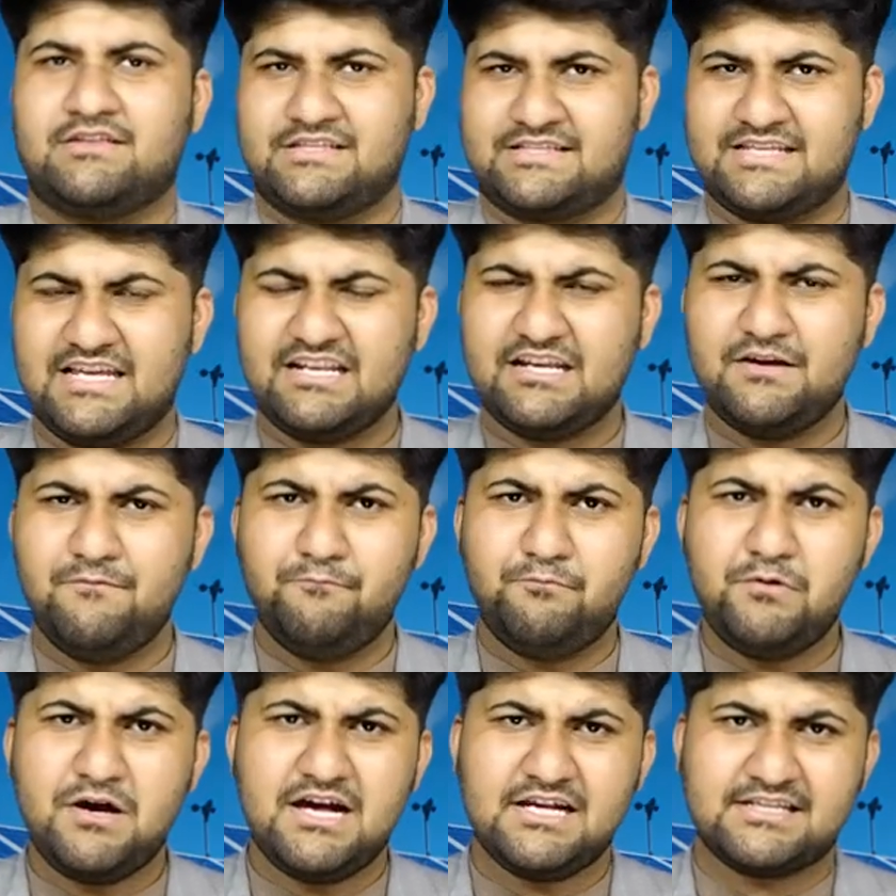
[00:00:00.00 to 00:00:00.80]
This
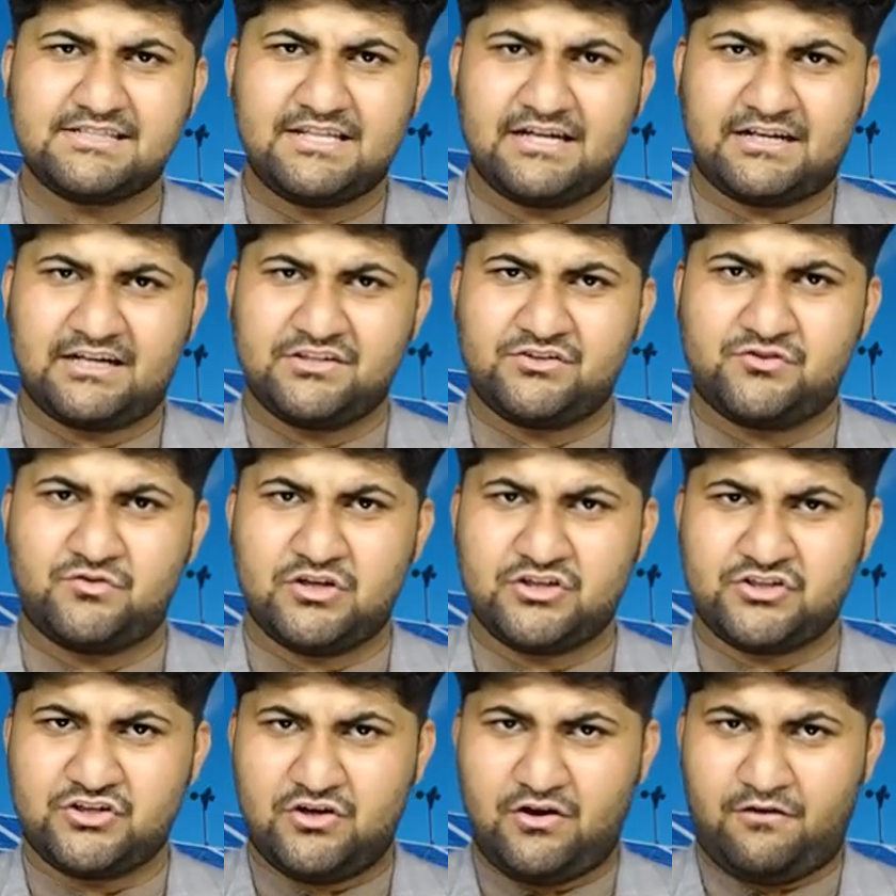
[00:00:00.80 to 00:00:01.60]
encompassed the
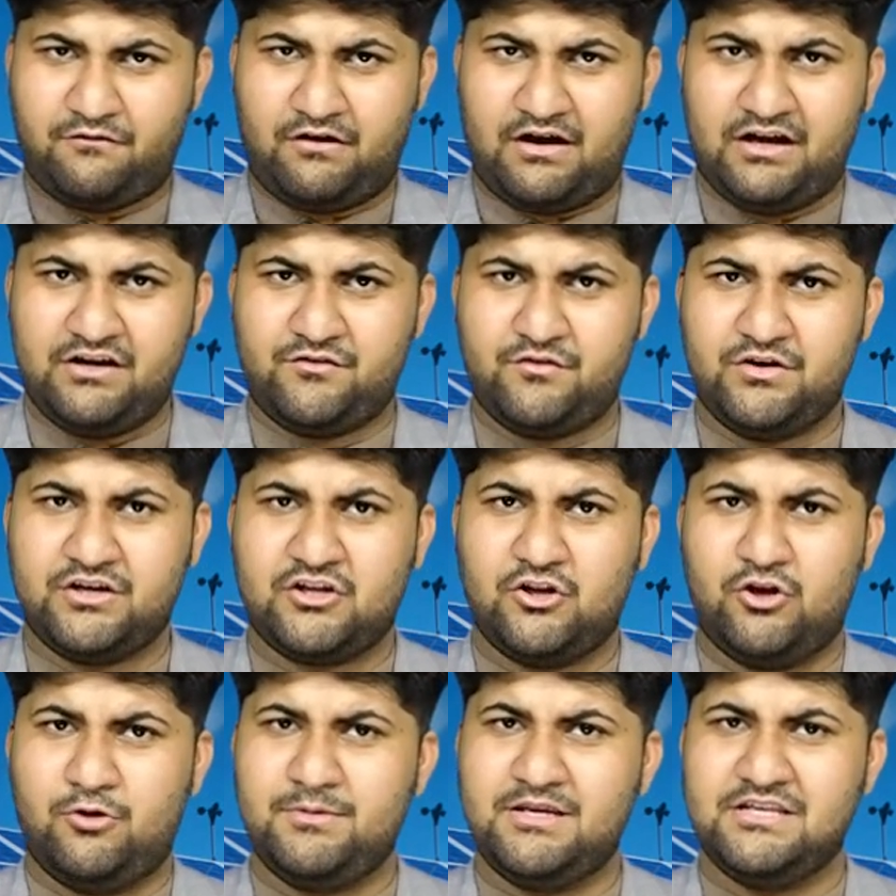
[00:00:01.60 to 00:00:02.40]
construction of 100
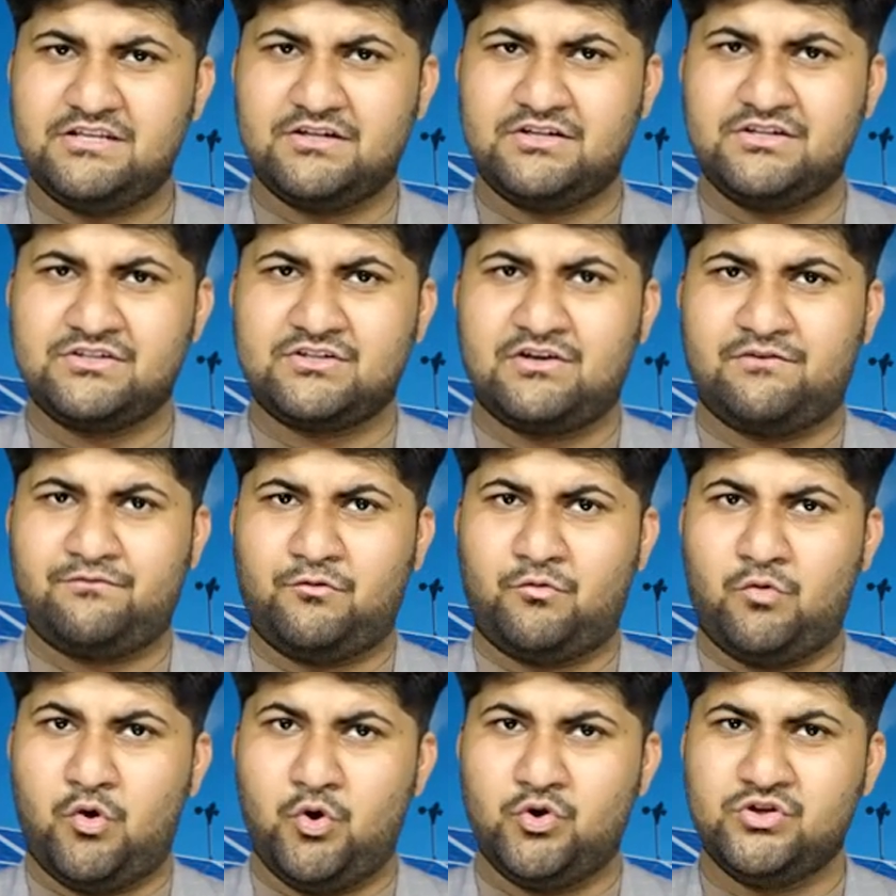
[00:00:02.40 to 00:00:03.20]
kilometers of
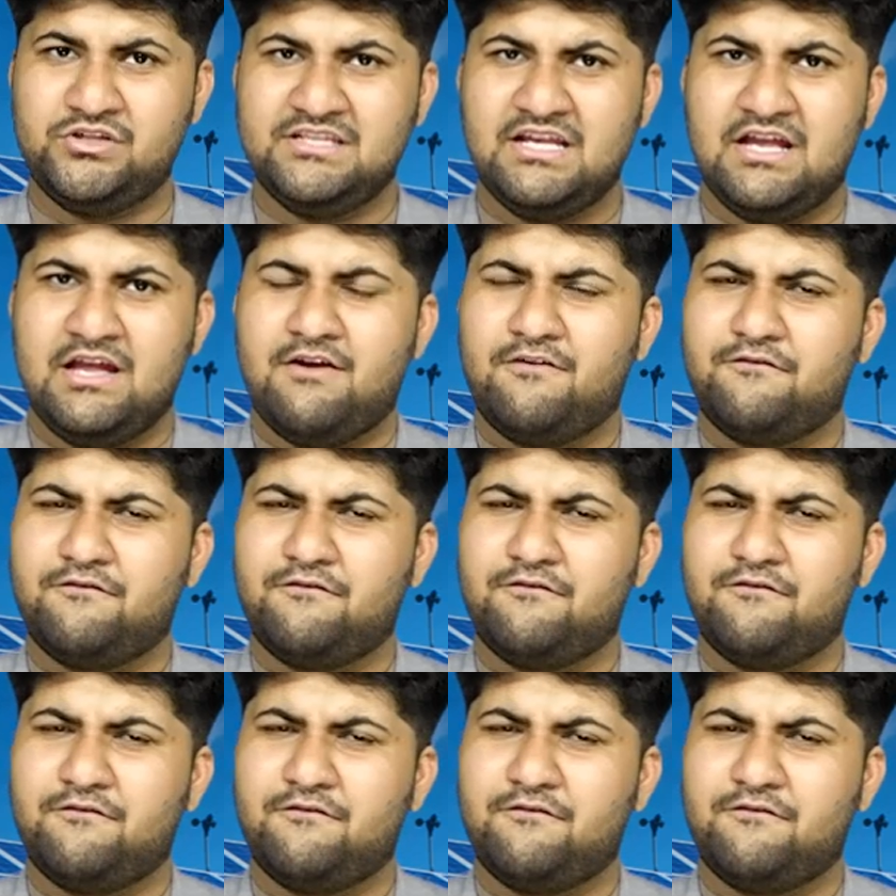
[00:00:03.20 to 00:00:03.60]
roads,